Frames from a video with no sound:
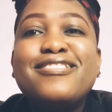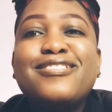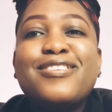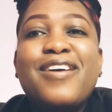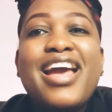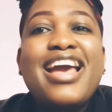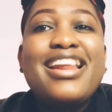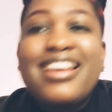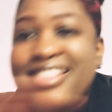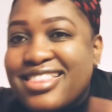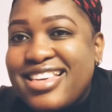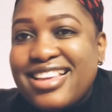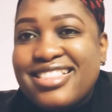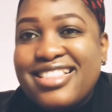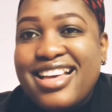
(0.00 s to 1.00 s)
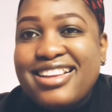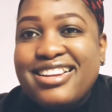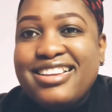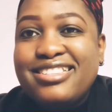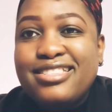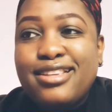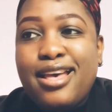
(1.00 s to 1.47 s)
so anything
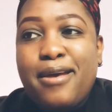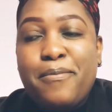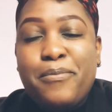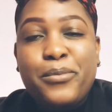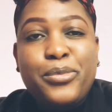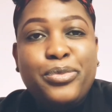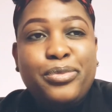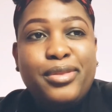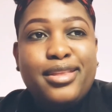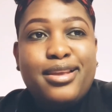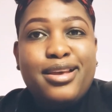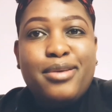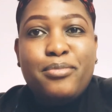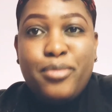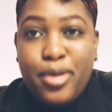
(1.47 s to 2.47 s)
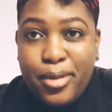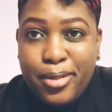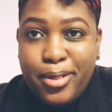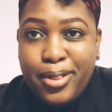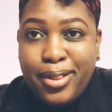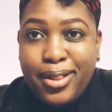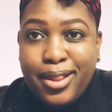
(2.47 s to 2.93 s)
that is
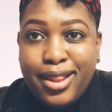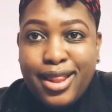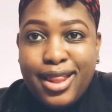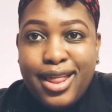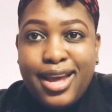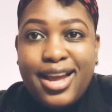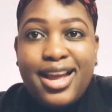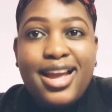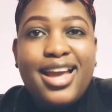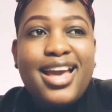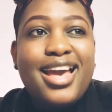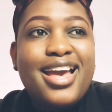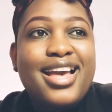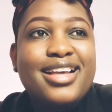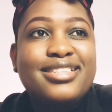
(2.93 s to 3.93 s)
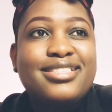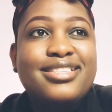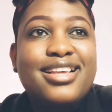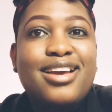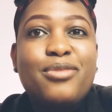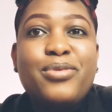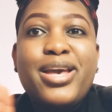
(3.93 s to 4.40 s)
more
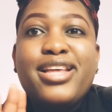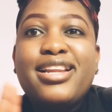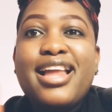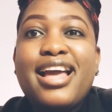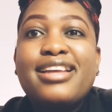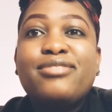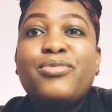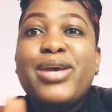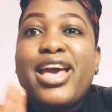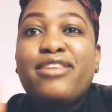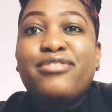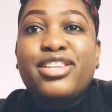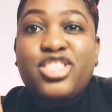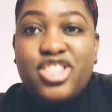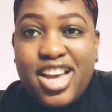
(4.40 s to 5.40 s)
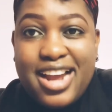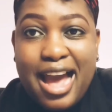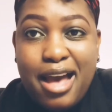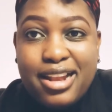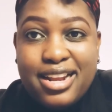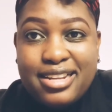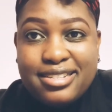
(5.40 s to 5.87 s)
we have a
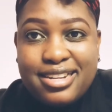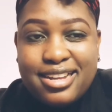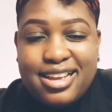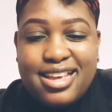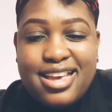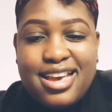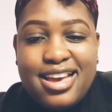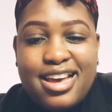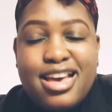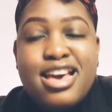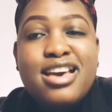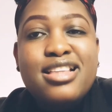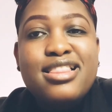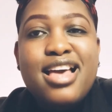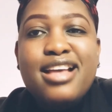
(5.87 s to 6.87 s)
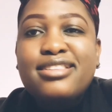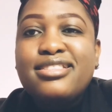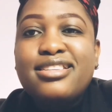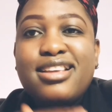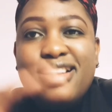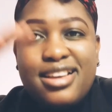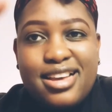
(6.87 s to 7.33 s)
calendar here
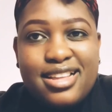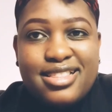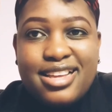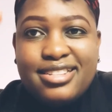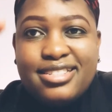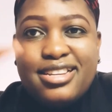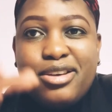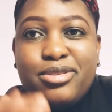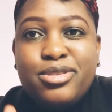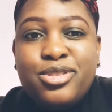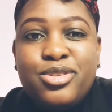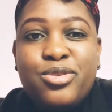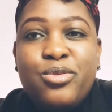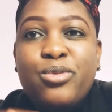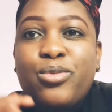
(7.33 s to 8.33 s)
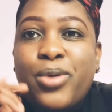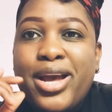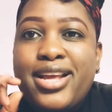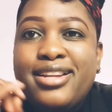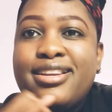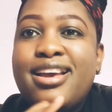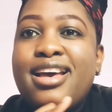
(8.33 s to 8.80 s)
that tells you
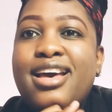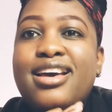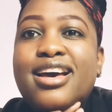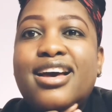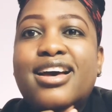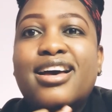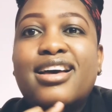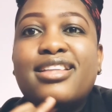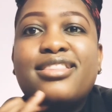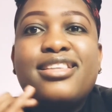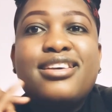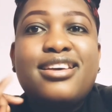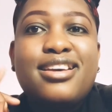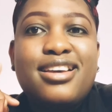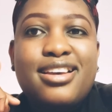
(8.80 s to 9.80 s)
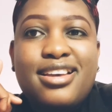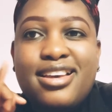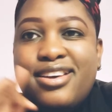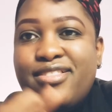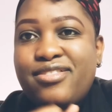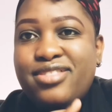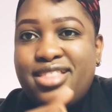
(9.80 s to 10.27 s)
when the
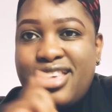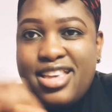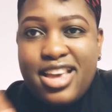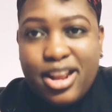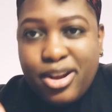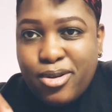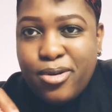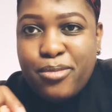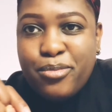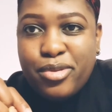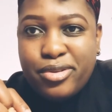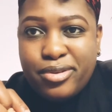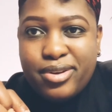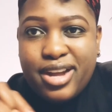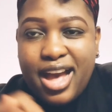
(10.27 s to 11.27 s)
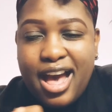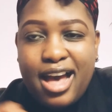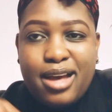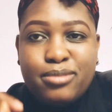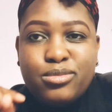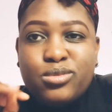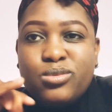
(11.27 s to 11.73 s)
yellow moon
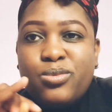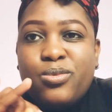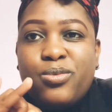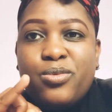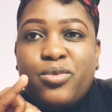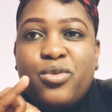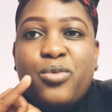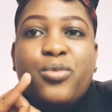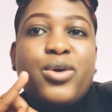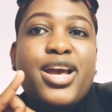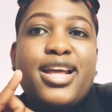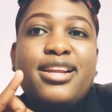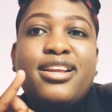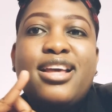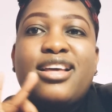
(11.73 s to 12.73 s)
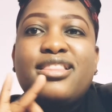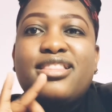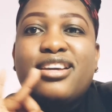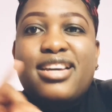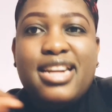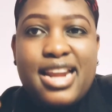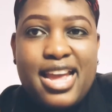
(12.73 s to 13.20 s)
comes, when
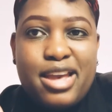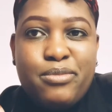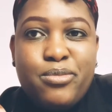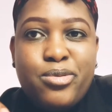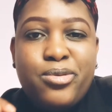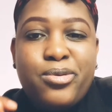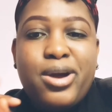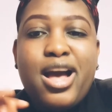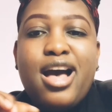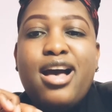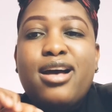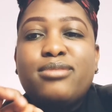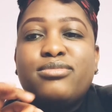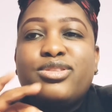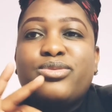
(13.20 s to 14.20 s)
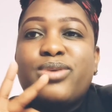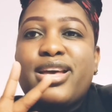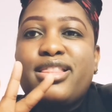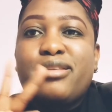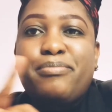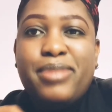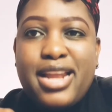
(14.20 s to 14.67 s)
the gray moon comes,
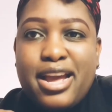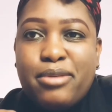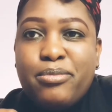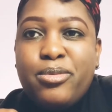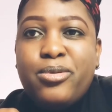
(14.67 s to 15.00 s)
where the black